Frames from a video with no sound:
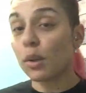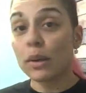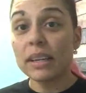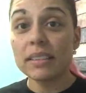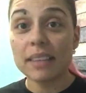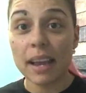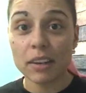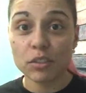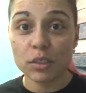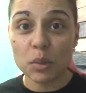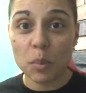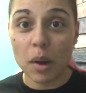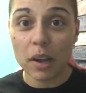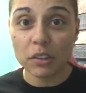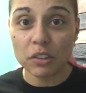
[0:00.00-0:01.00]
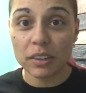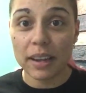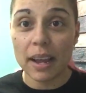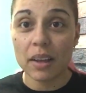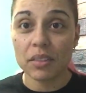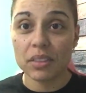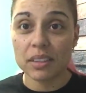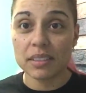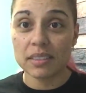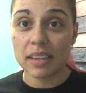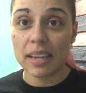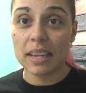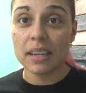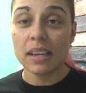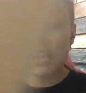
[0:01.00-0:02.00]
So he's actually washing out the
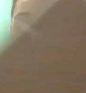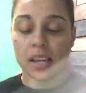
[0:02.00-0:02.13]
sink